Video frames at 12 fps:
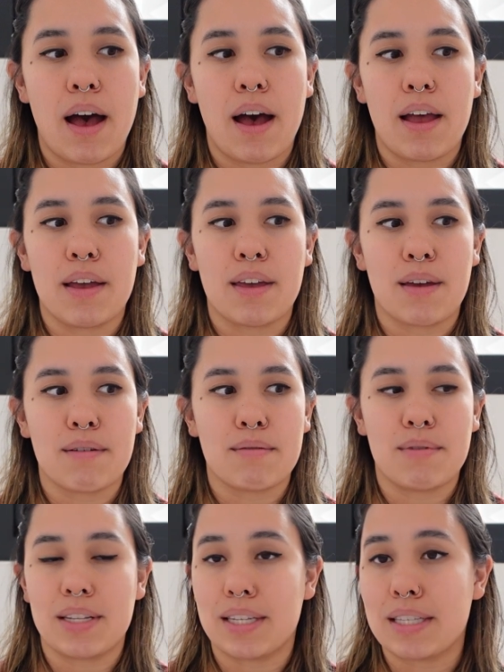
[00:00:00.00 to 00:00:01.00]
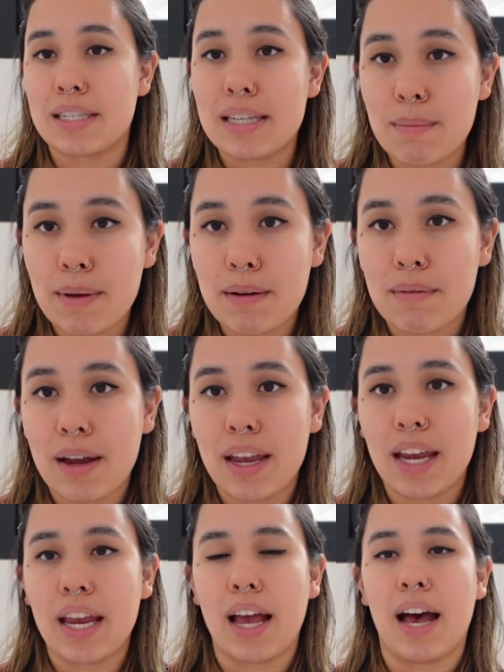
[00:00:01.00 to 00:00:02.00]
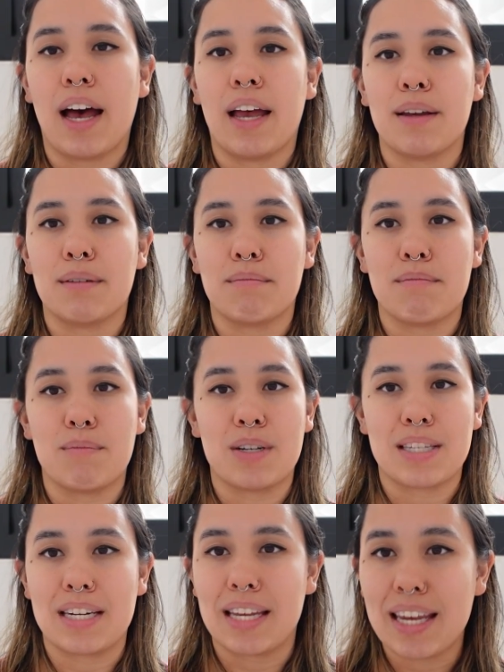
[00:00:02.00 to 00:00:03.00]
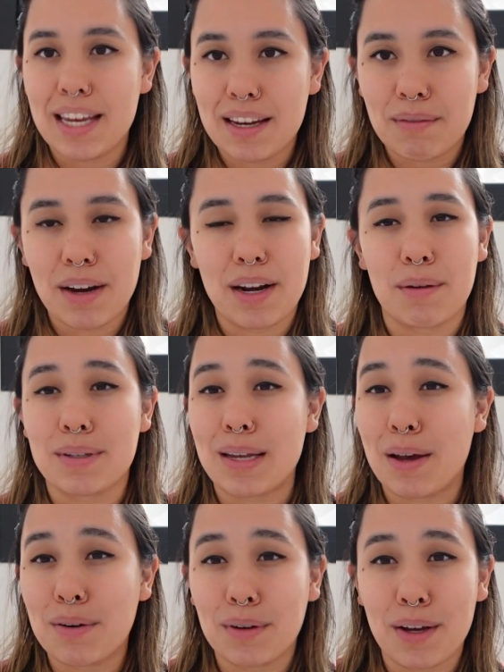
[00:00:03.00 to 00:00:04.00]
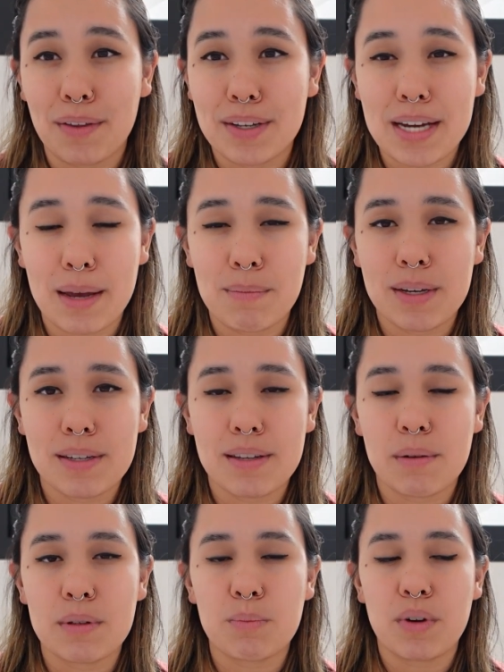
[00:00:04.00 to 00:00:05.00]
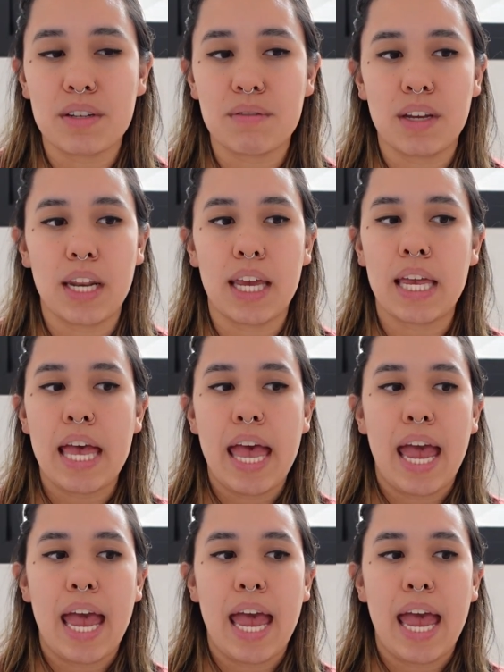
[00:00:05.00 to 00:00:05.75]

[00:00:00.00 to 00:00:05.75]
I wasn't sleeping right, I wasn't eating right, I was hungry all the time because I was breastfeeding,